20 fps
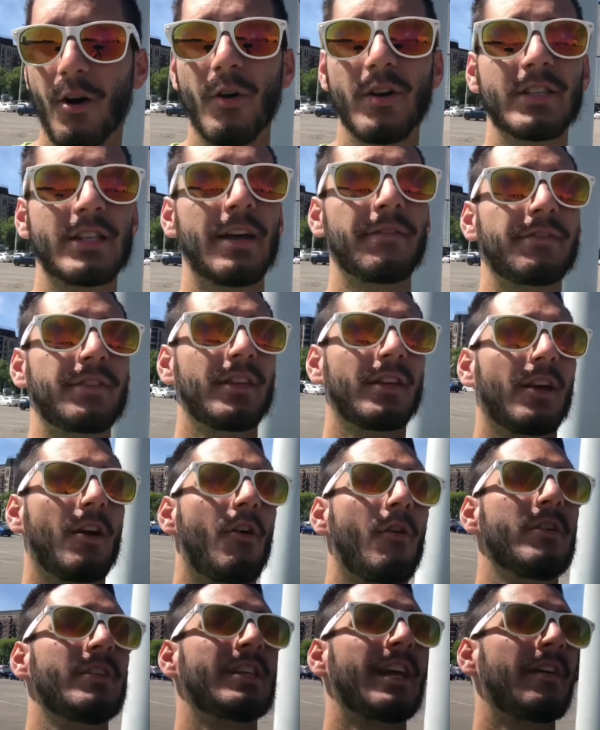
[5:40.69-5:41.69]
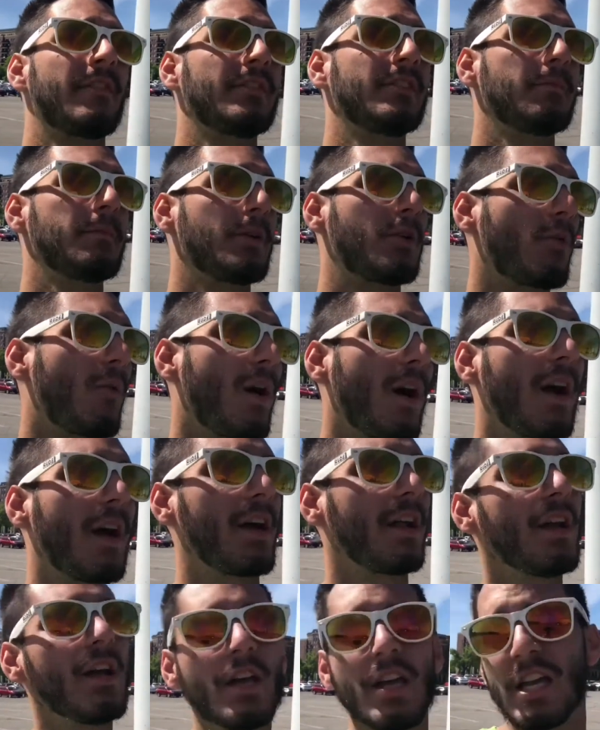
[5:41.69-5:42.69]
always having always having to be
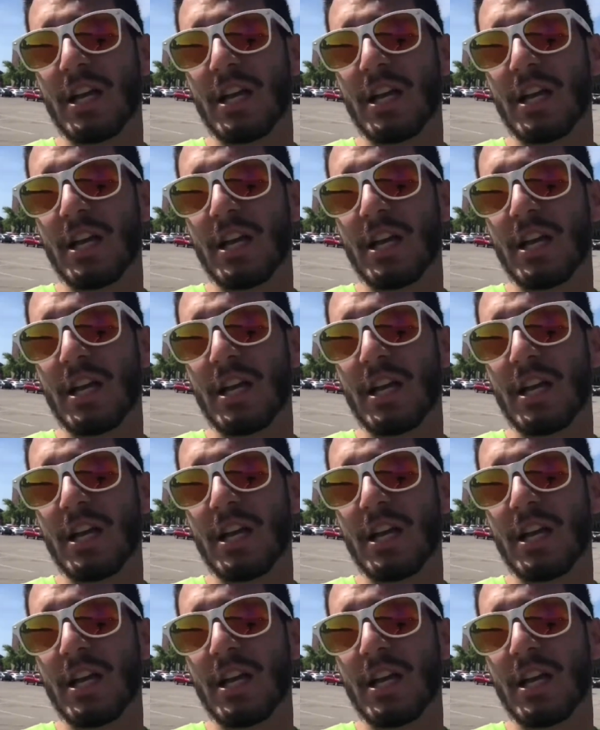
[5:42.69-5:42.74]
quiet.